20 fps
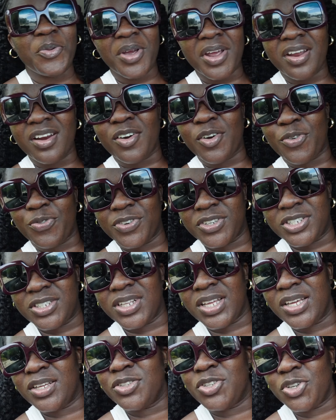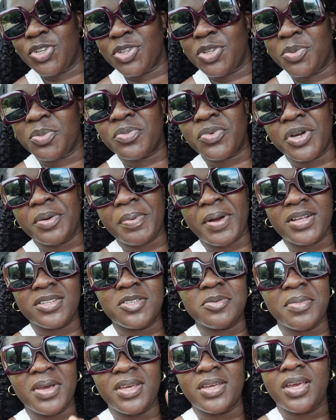We are officially in Tulum. We're about
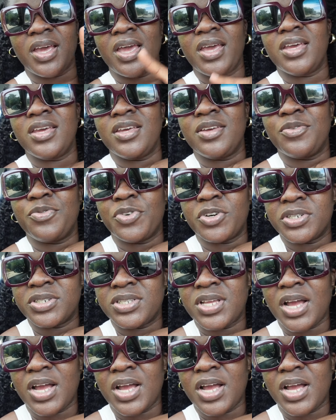to make a first